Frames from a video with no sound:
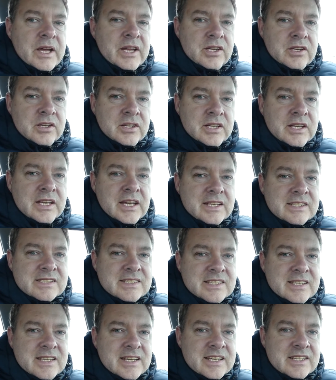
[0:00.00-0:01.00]
you could get
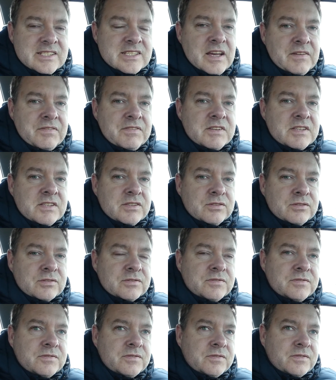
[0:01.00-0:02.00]
to the
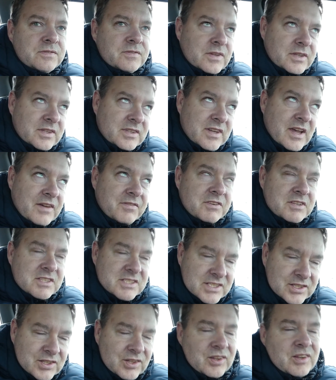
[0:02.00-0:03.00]

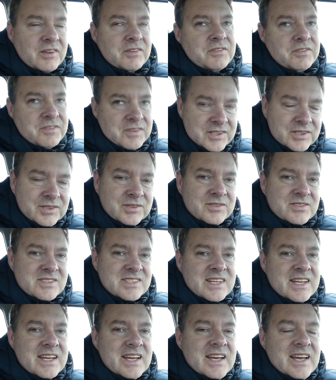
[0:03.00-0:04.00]
daffodil
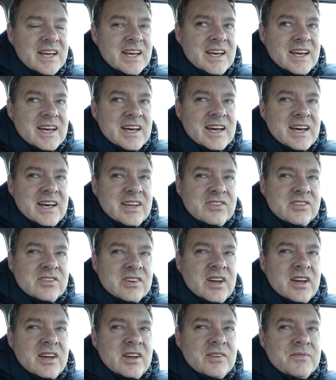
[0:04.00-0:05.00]
fields.
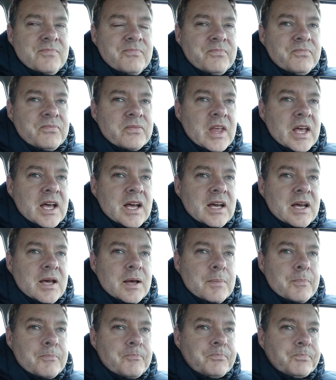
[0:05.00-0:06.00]
So
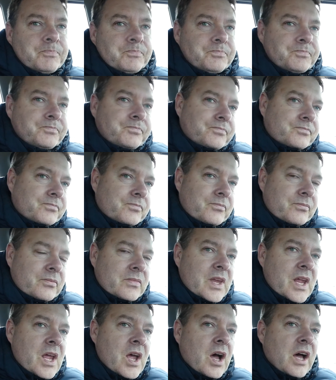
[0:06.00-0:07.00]

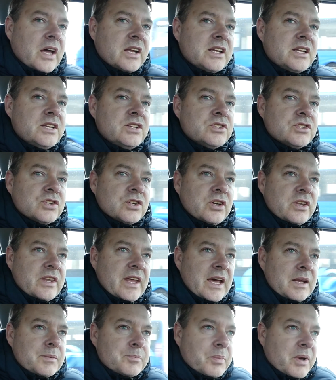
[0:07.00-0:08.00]
I didn't do
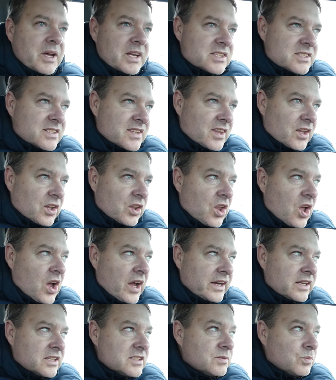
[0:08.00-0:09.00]
that, but the
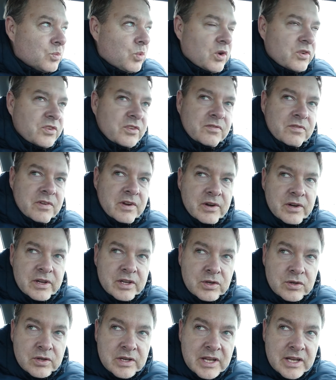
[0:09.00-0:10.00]
light wasn't very
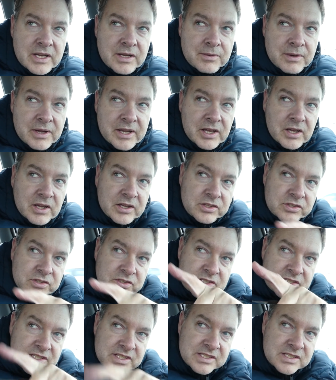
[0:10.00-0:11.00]
good anyway. I do
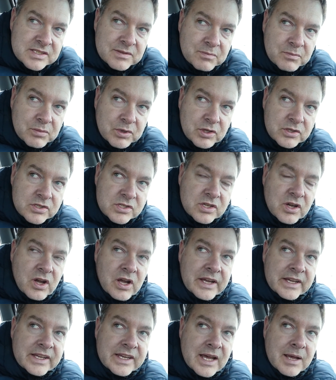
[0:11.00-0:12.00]
see some blue
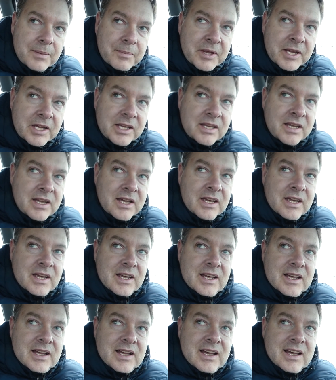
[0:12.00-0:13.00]
sky coming,
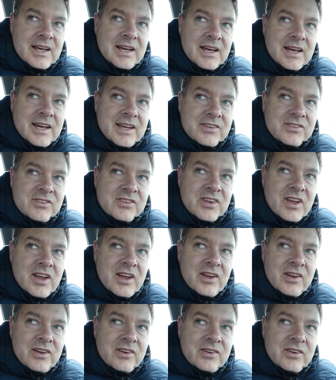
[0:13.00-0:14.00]

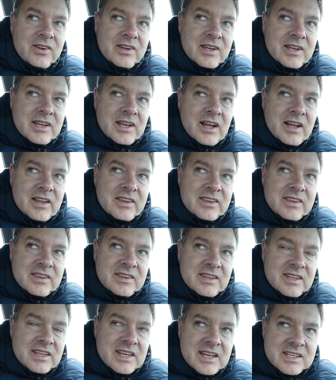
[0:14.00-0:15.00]
so I
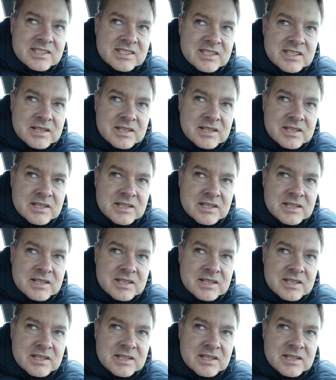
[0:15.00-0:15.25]
guess in